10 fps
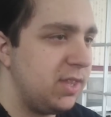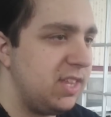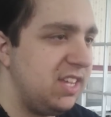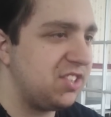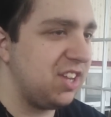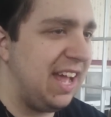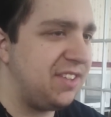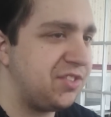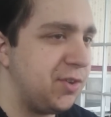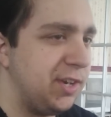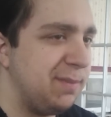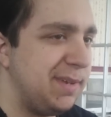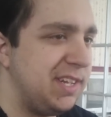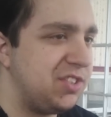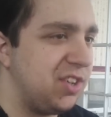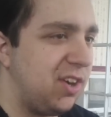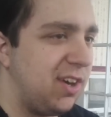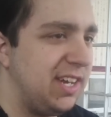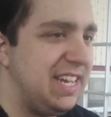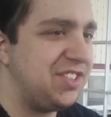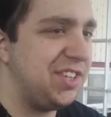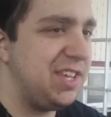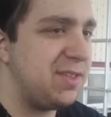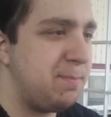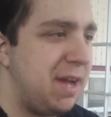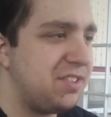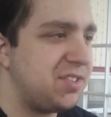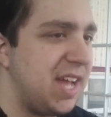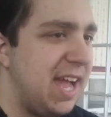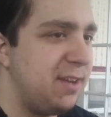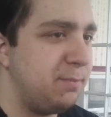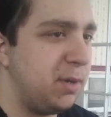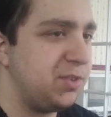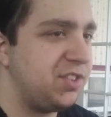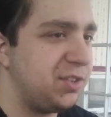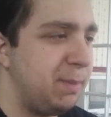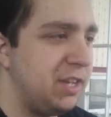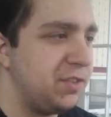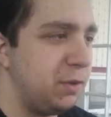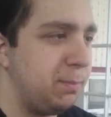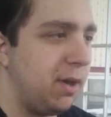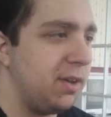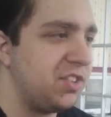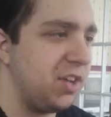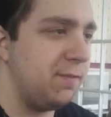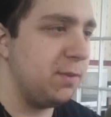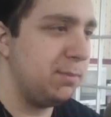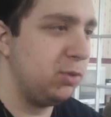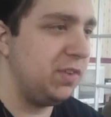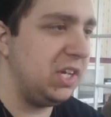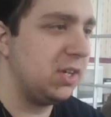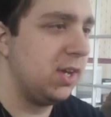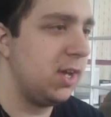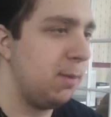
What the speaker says: These last 30 minutes are easily the best and most suspenseful parts of the movie,